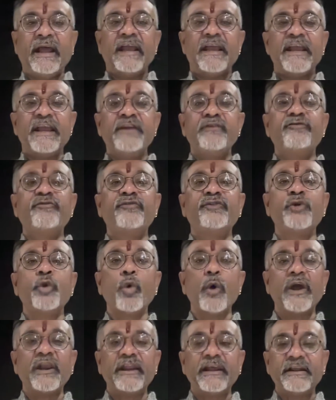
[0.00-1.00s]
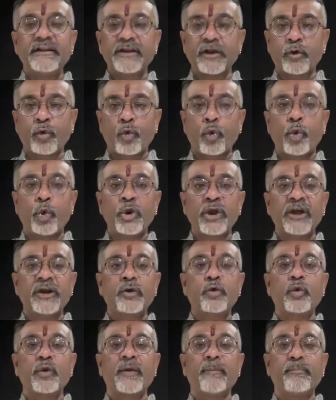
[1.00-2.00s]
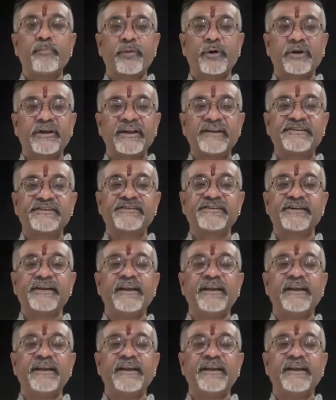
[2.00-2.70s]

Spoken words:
in fueling the Kudankulam protests